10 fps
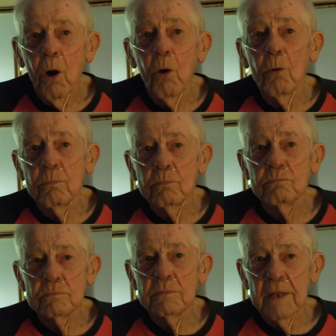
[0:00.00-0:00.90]
Oh,
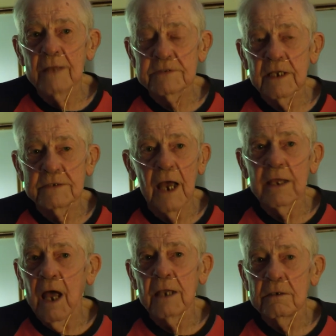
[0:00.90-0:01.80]
in that sense. I,
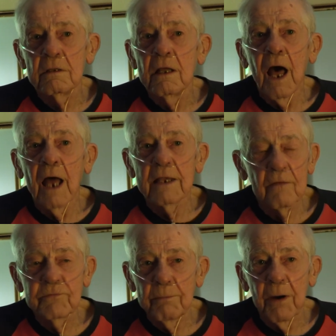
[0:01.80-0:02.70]
I, I
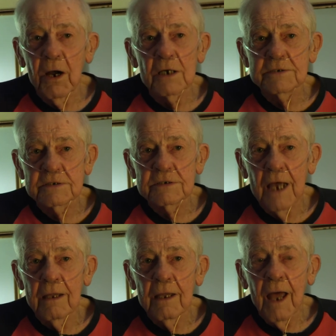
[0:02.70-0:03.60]
loved the bars.
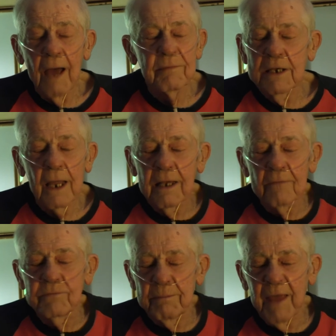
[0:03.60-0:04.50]
I mean, I
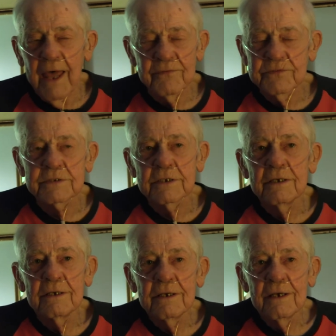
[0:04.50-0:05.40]
loved the baths.
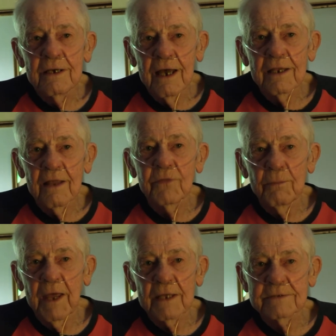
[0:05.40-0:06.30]
I loved the
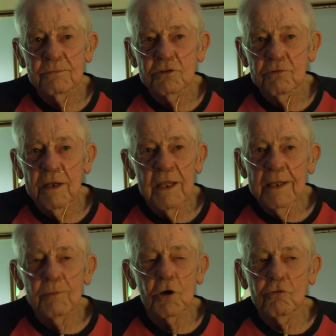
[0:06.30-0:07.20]
baths. They were great.
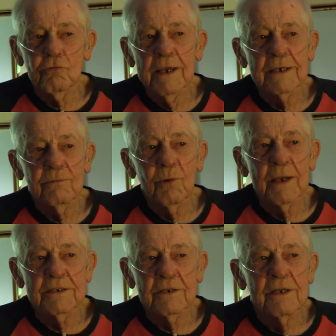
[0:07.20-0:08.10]
They were a great
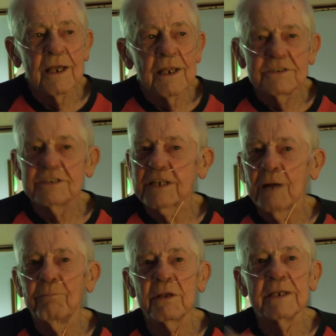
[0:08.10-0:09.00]
way to just
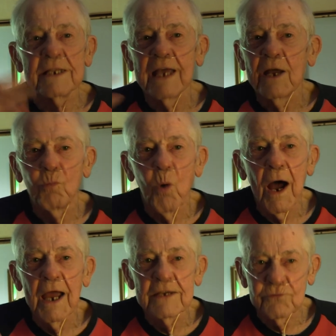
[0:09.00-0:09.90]
completely
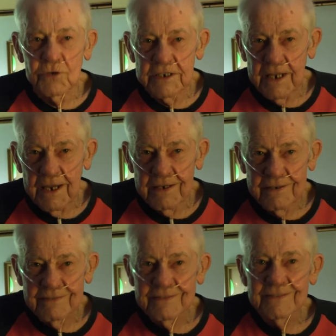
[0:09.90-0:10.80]
unwind for a day.